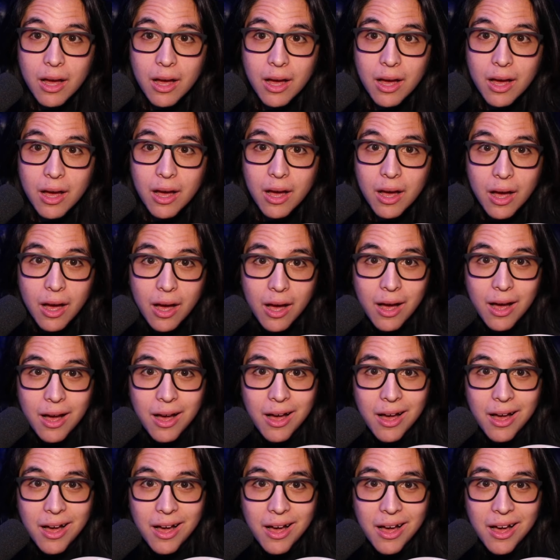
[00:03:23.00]

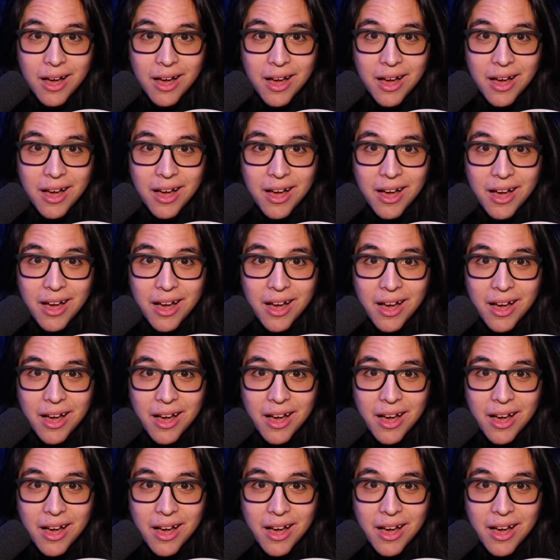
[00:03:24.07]
[no speech]